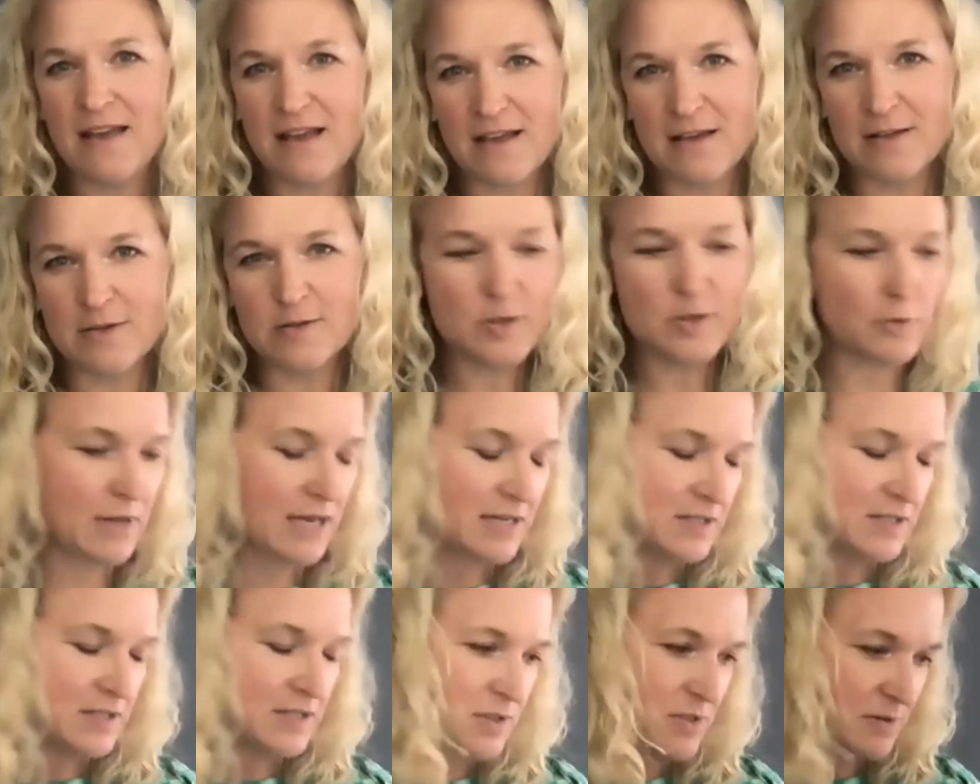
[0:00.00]
And so
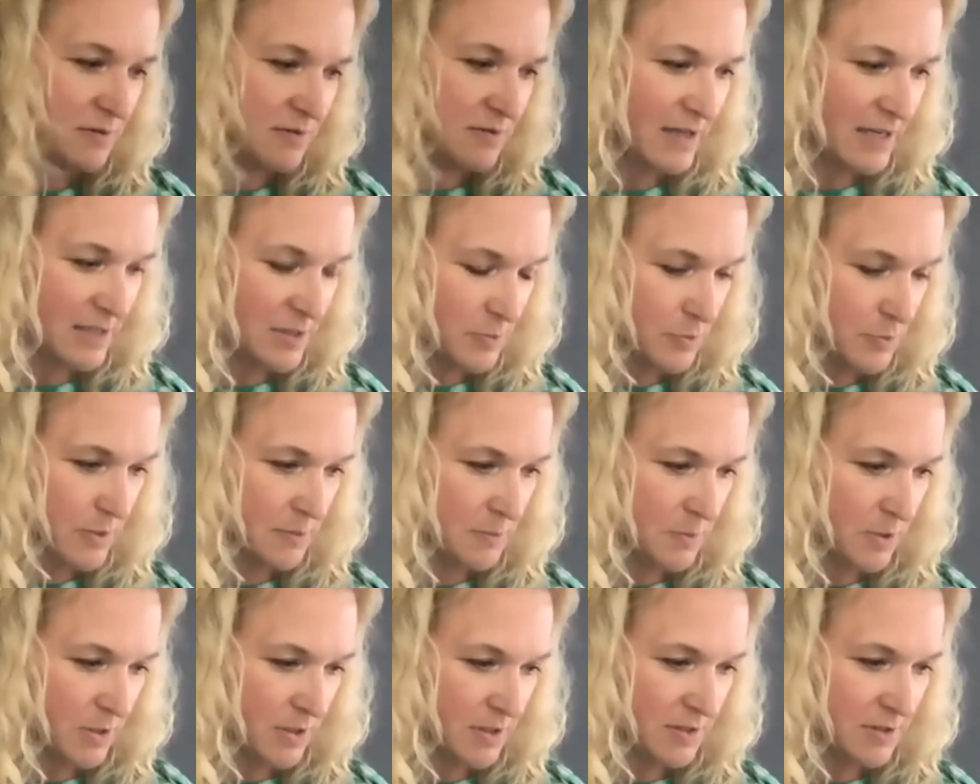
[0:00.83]
that's what
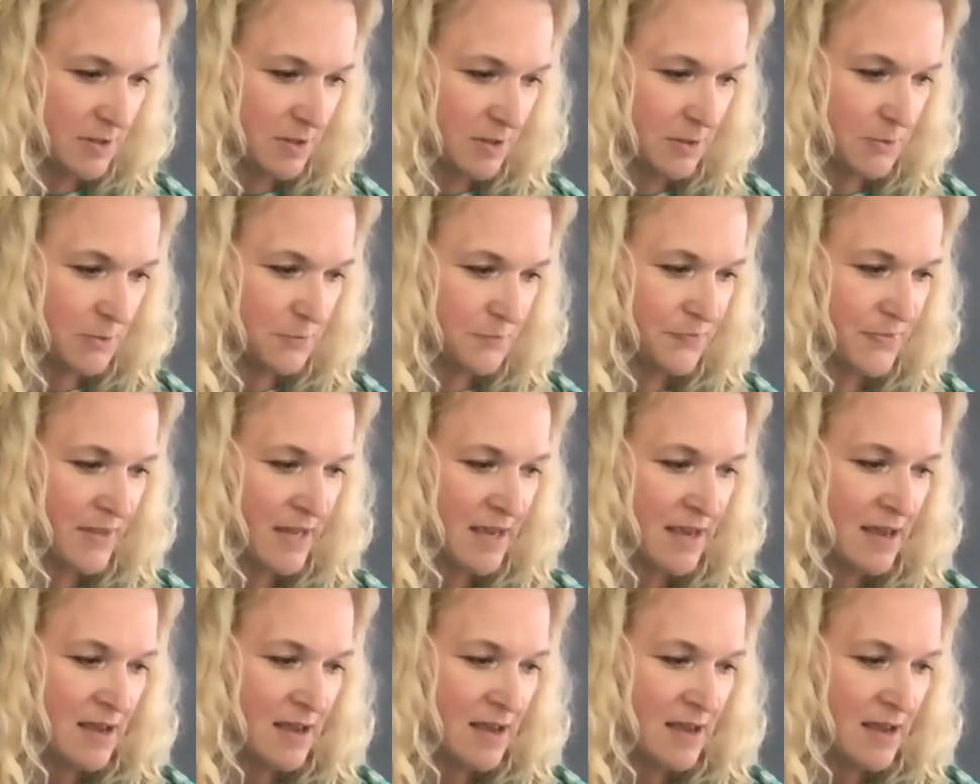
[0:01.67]
I'm going to do.